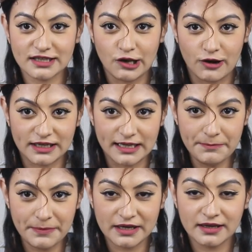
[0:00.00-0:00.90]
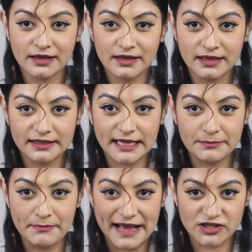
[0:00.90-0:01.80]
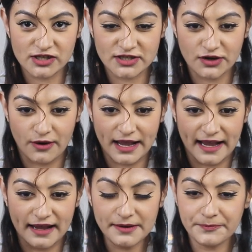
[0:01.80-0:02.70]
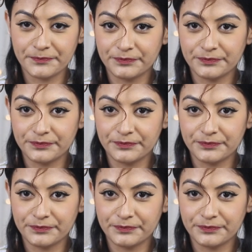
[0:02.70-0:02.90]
a claw clip that matches your hair.